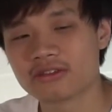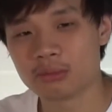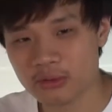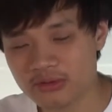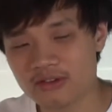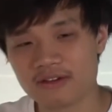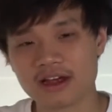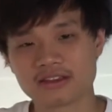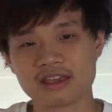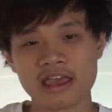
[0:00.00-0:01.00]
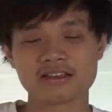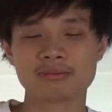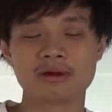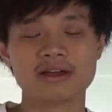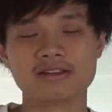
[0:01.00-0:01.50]
Most of our taste
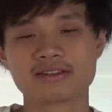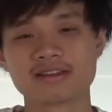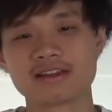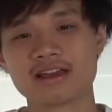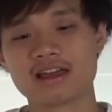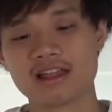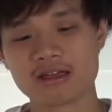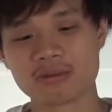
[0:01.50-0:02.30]
buds, like